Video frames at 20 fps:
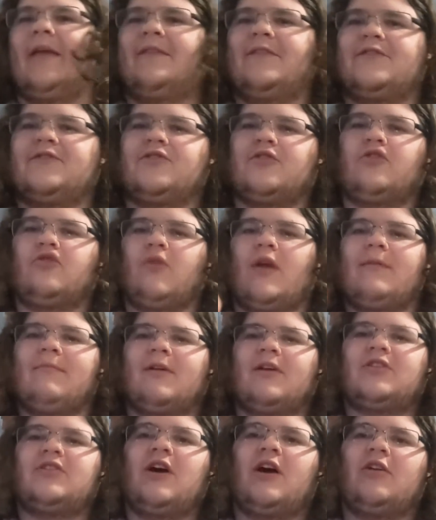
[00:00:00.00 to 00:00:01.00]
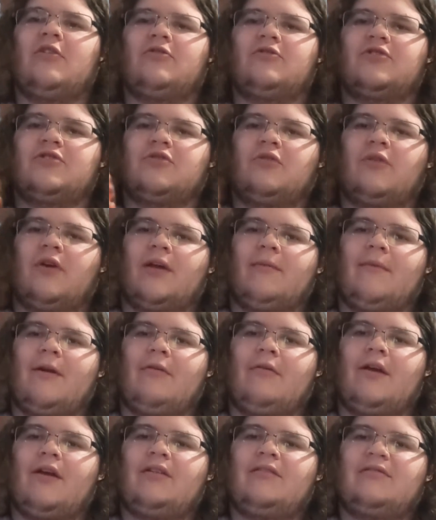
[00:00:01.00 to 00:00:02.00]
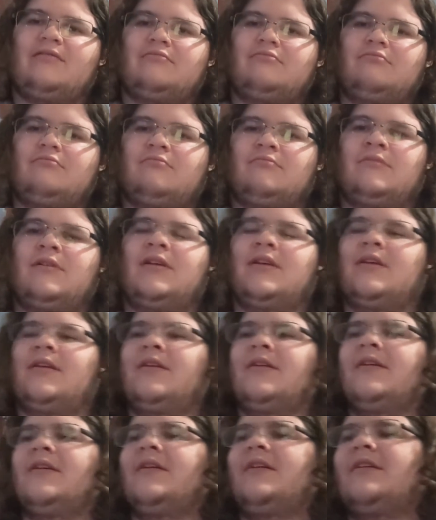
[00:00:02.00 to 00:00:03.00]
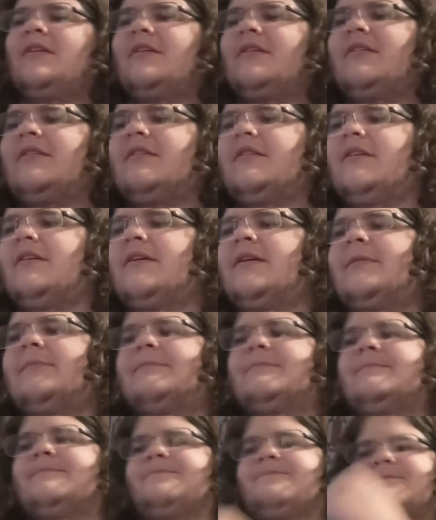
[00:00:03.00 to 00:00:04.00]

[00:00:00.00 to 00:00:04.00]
and this is a great McDonald's toy, am I right? Um,